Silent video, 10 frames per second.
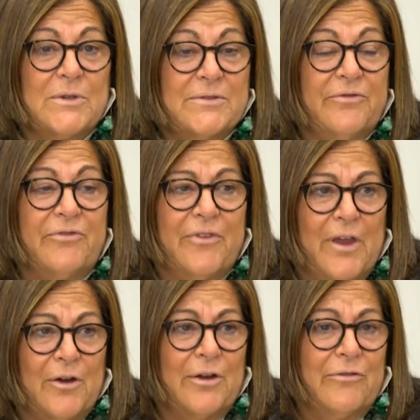was
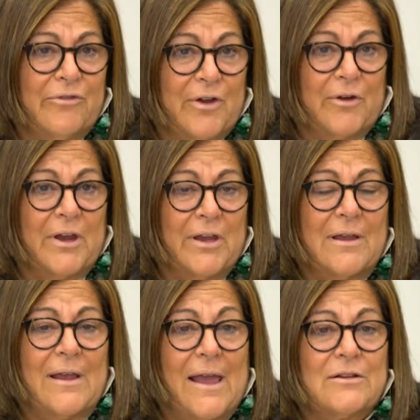very,
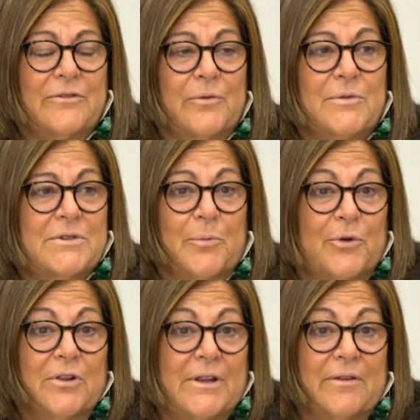very active. It was the
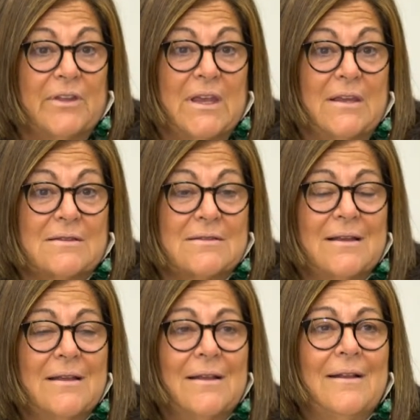Berkeley of the East.